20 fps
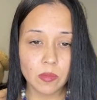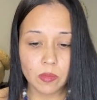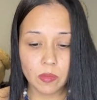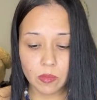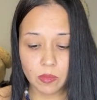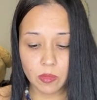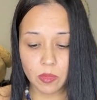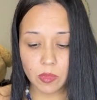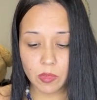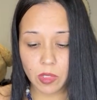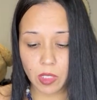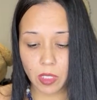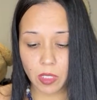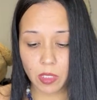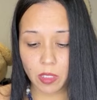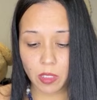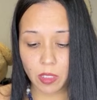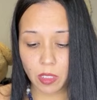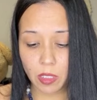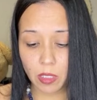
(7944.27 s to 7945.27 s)
Okay,
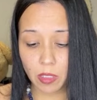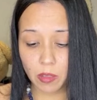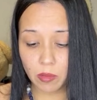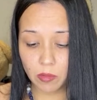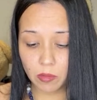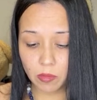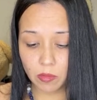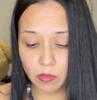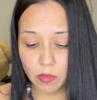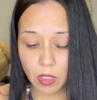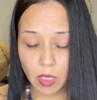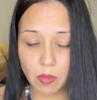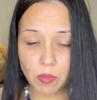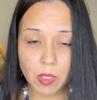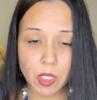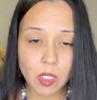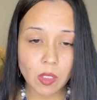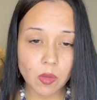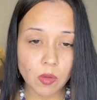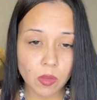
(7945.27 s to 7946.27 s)
Karen. I'm
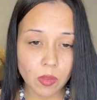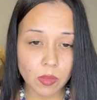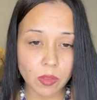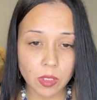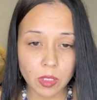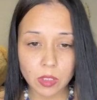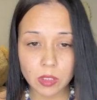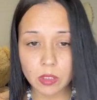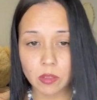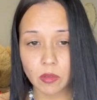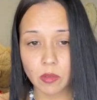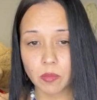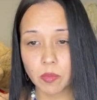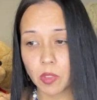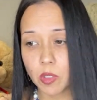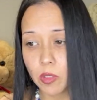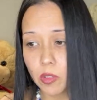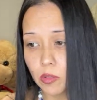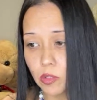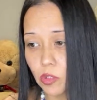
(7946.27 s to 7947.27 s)
in northeastern
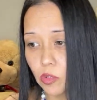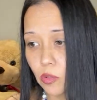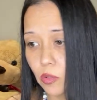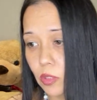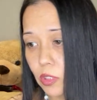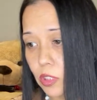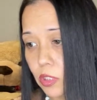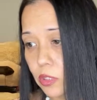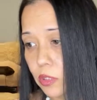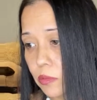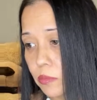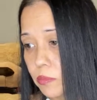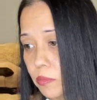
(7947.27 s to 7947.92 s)
part of Georgia.